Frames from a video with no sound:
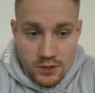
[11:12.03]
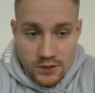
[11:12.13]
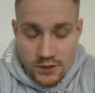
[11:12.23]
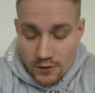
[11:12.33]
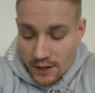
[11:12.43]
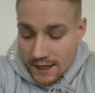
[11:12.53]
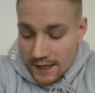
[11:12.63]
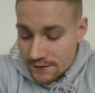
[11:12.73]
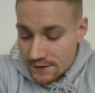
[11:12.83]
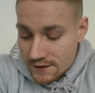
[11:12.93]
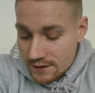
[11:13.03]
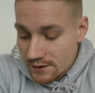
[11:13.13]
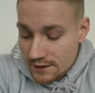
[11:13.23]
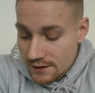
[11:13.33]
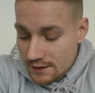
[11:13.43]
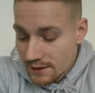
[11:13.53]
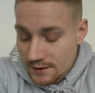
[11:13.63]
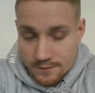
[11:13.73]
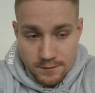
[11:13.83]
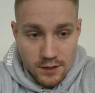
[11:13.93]
So after
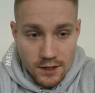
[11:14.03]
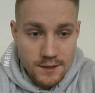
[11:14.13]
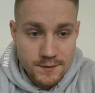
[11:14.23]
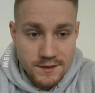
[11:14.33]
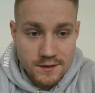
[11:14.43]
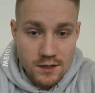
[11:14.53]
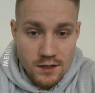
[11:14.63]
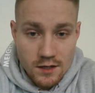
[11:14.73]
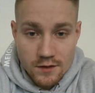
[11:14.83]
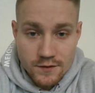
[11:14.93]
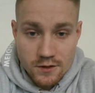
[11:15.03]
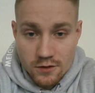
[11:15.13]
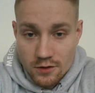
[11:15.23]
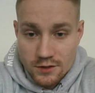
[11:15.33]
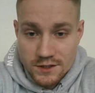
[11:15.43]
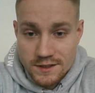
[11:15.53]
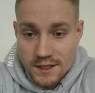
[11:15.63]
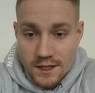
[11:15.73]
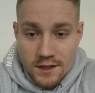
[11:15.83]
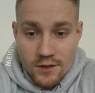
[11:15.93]
the pull-ups, there are of course
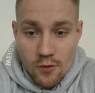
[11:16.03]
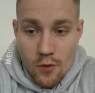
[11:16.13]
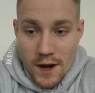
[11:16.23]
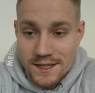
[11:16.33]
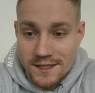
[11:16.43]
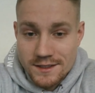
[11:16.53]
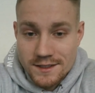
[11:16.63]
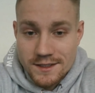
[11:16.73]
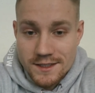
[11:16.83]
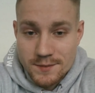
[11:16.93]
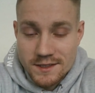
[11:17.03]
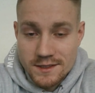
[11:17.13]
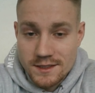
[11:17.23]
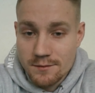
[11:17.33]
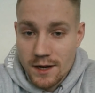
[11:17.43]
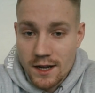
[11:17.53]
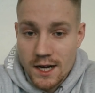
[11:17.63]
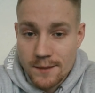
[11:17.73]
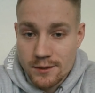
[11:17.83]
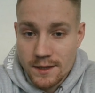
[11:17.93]
the weighted dips in my
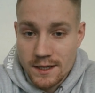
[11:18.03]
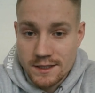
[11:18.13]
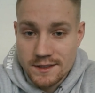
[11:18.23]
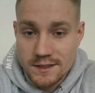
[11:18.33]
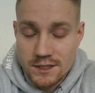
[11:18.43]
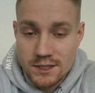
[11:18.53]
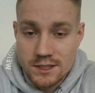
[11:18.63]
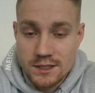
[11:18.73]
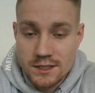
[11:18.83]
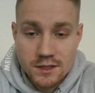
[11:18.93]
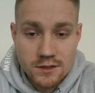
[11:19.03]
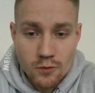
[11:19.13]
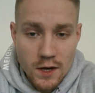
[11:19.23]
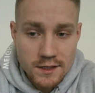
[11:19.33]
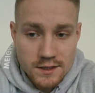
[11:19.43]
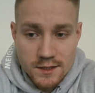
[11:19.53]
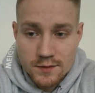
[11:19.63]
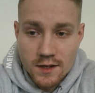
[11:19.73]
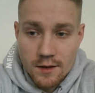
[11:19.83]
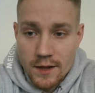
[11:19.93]
upper body session. On weighted
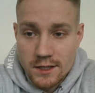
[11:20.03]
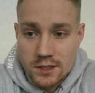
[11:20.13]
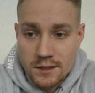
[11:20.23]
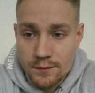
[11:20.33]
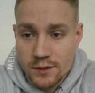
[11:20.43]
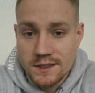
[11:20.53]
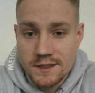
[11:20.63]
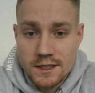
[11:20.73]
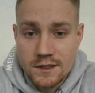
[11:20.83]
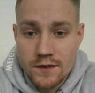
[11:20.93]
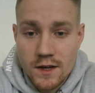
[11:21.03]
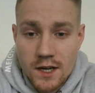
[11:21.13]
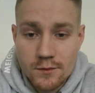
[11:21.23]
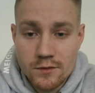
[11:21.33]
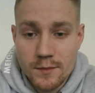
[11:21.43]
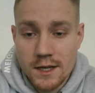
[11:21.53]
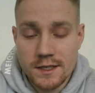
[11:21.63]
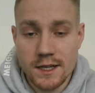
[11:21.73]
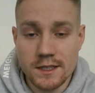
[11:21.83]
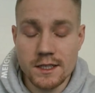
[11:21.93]
dips, I'm actually pretty satisfied with my
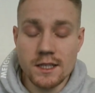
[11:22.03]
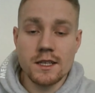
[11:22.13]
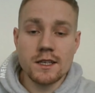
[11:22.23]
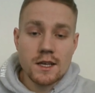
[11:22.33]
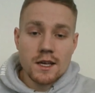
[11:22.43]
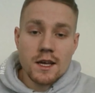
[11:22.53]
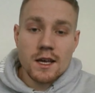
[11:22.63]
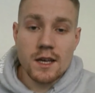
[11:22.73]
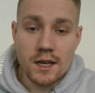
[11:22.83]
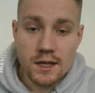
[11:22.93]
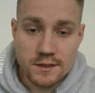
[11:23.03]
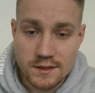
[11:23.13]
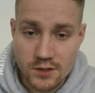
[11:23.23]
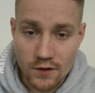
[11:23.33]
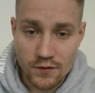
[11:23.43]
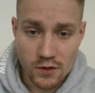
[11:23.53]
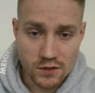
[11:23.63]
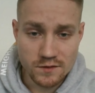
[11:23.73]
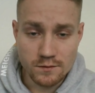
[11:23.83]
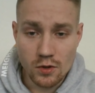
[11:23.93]
technique, and so I
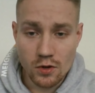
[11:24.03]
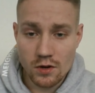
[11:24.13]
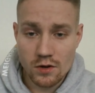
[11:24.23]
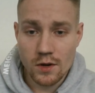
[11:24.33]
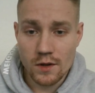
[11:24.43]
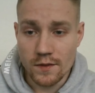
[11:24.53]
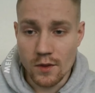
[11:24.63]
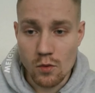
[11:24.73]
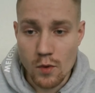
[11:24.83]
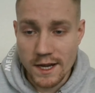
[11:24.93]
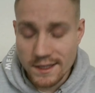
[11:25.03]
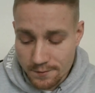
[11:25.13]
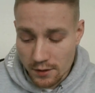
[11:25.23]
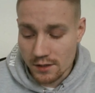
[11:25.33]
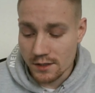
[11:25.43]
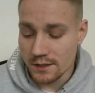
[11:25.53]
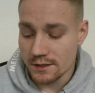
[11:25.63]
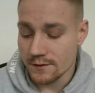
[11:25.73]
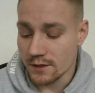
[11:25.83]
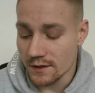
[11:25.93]
focus more on the weight
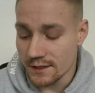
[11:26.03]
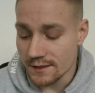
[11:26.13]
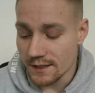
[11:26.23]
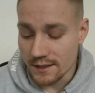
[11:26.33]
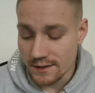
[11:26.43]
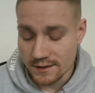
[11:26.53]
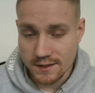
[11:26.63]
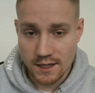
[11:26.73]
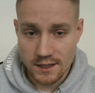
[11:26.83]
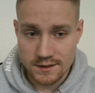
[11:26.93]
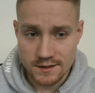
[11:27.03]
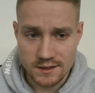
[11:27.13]
part on this exercise.